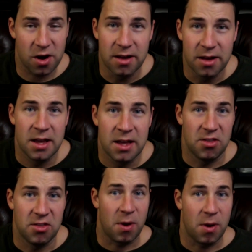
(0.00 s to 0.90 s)
and this
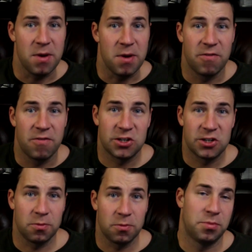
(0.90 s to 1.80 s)
might be an official
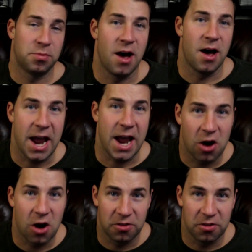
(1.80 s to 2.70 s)
uh, handing
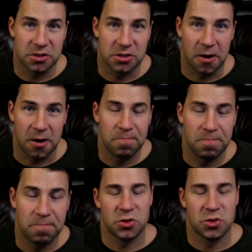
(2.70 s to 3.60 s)
off of the baton. So
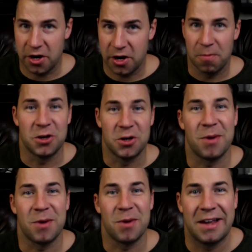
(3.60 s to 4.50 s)
there you go. There's
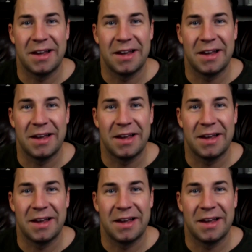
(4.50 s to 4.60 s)
my uh,